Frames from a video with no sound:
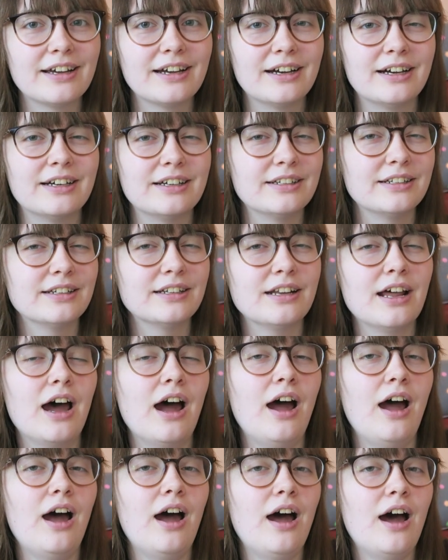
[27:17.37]
And
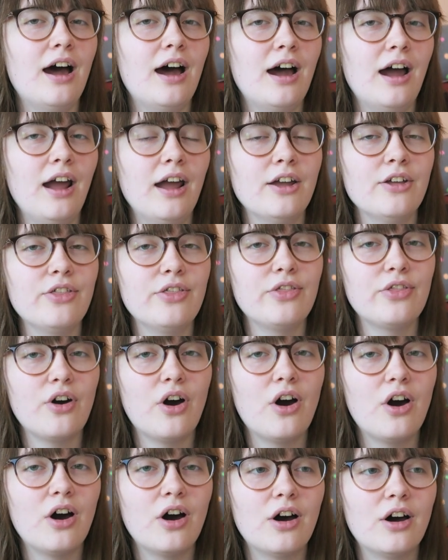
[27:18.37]
I
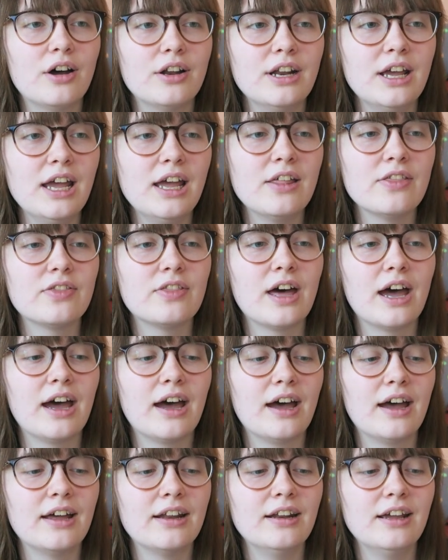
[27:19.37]
thought
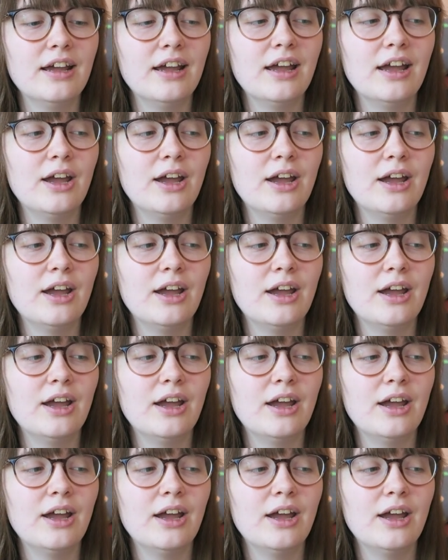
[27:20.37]
that